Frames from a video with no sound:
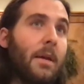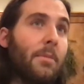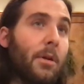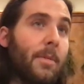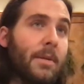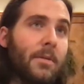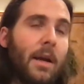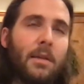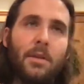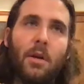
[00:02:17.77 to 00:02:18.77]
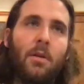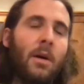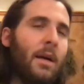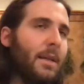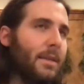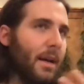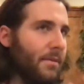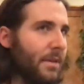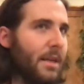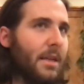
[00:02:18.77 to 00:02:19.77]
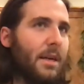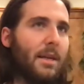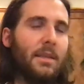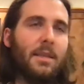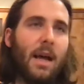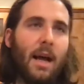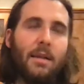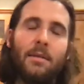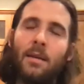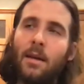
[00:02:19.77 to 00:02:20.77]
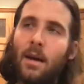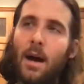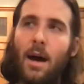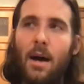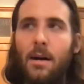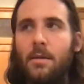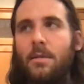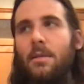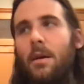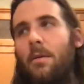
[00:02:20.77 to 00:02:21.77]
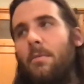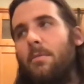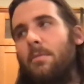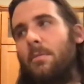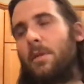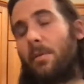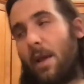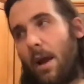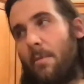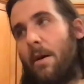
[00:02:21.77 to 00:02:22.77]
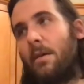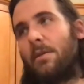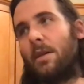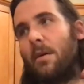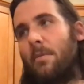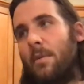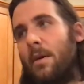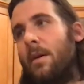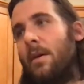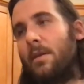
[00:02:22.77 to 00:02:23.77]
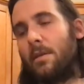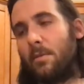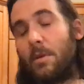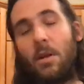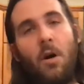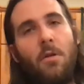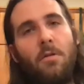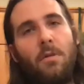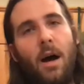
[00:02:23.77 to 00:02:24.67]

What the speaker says: bourbons, right? So it's got vanilla, it's got some caramel, some clove,